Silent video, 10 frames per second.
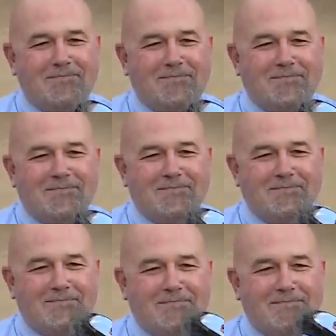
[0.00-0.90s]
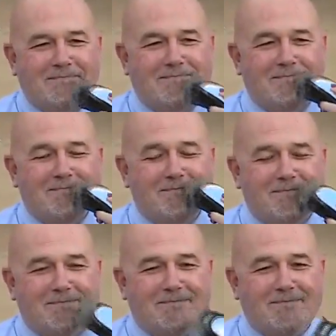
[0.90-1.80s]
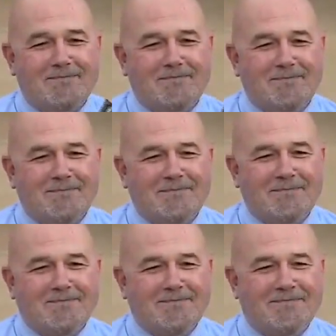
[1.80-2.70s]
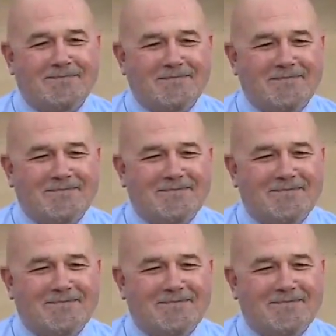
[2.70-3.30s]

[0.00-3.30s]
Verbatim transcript: Courtney, that's still dad under all that beard. It